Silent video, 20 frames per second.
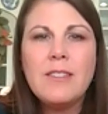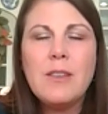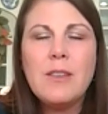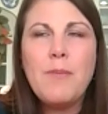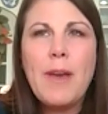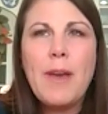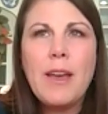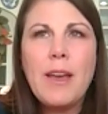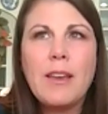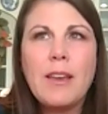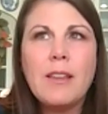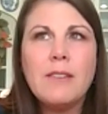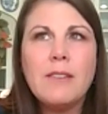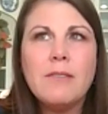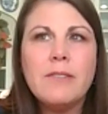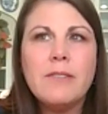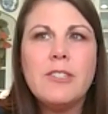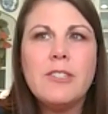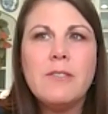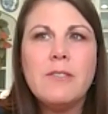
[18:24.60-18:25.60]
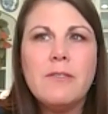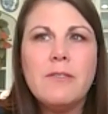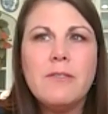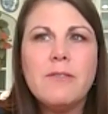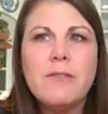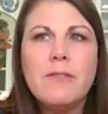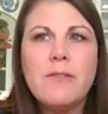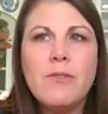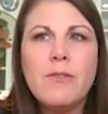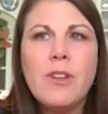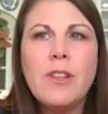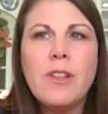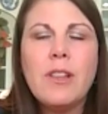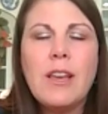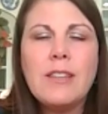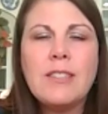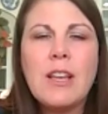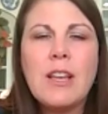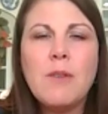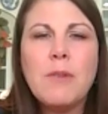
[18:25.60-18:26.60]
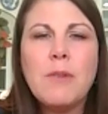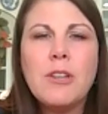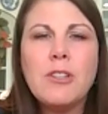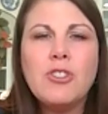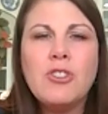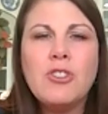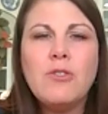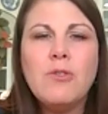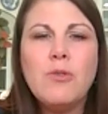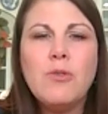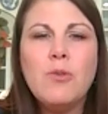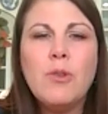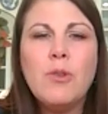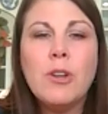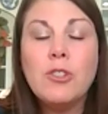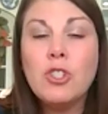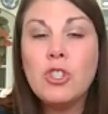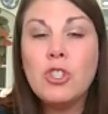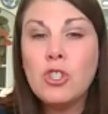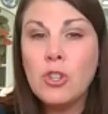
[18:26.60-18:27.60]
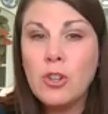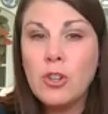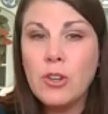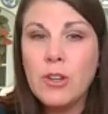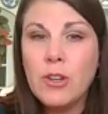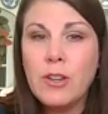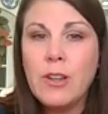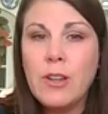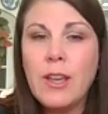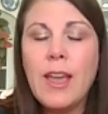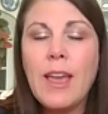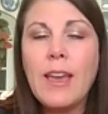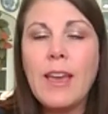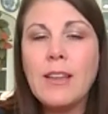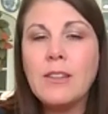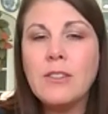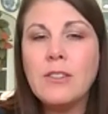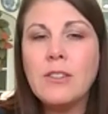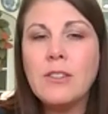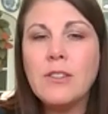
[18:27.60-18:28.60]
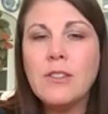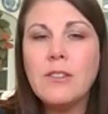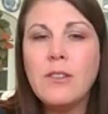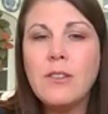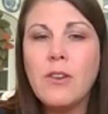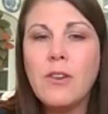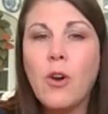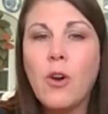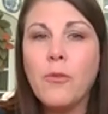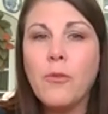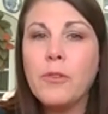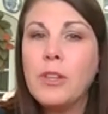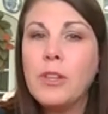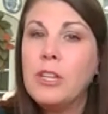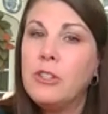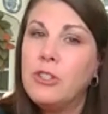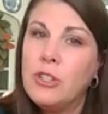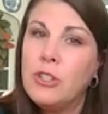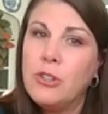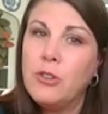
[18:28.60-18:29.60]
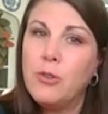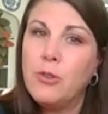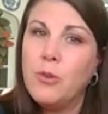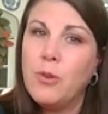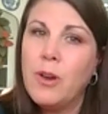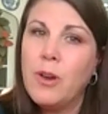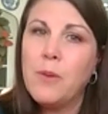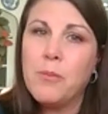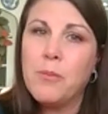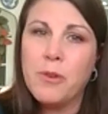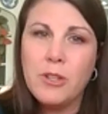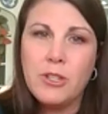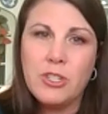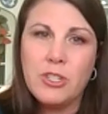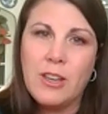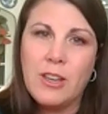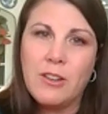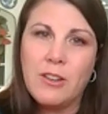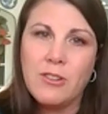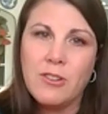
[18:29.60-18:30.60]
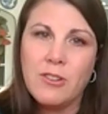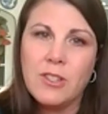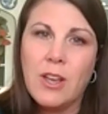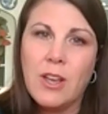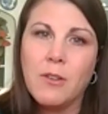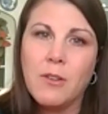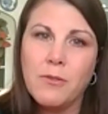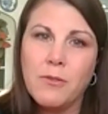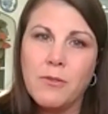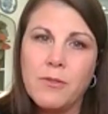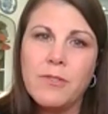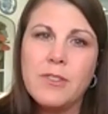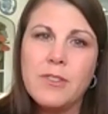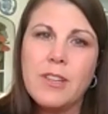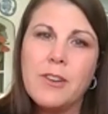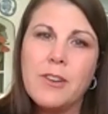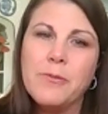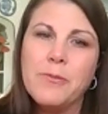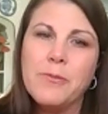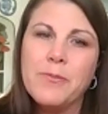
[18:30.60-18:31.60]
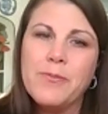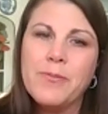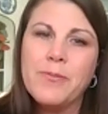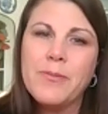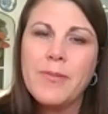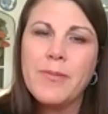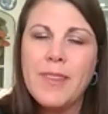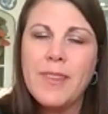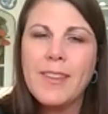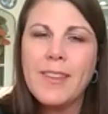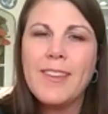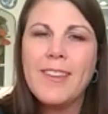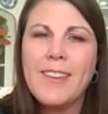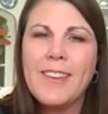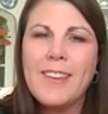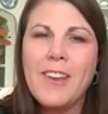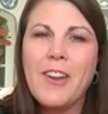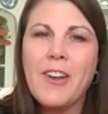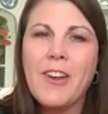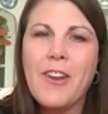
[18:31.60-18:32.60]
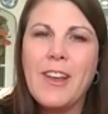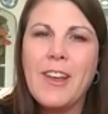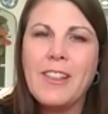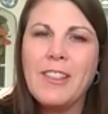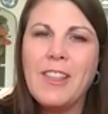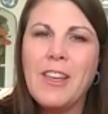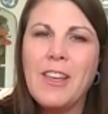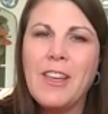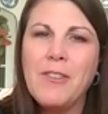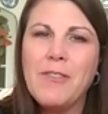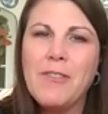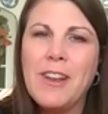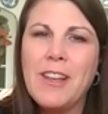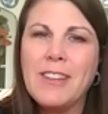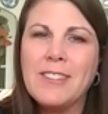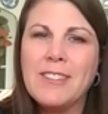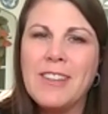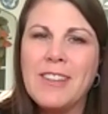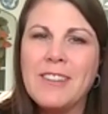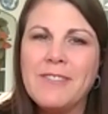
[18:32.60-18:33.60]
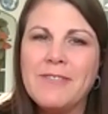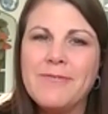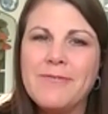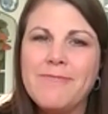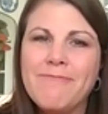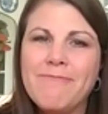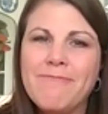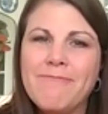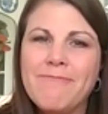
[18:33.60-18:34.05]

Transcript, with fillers: sit back and realize how much you should and hopefully do appreciate yourself. So, all right. Love you, Vanessa. All right,